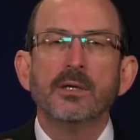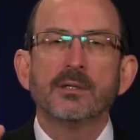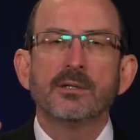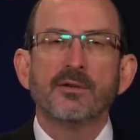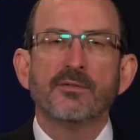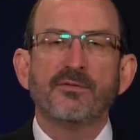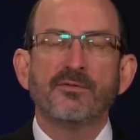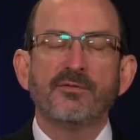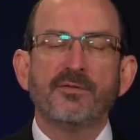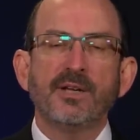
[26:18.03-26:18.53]

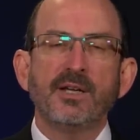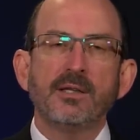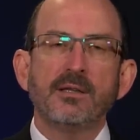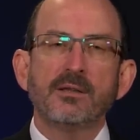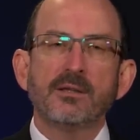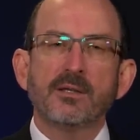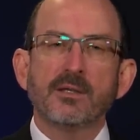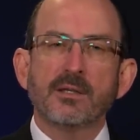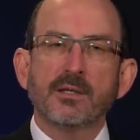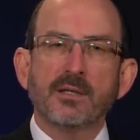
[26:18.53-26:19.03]

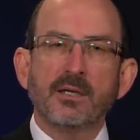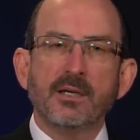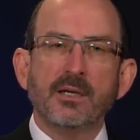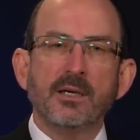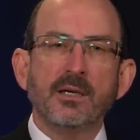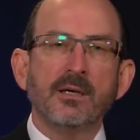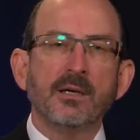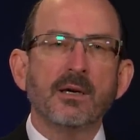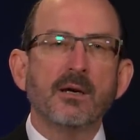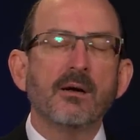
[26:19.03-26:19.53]
defeat the
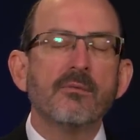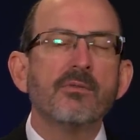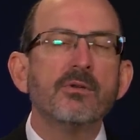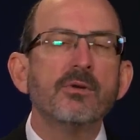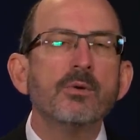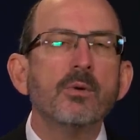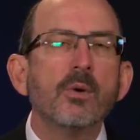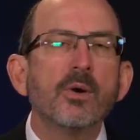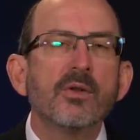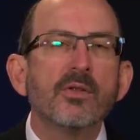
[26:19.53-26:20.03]
king of the
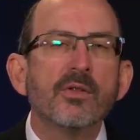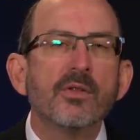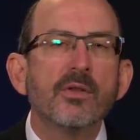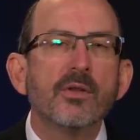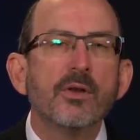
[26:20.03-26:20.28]
north,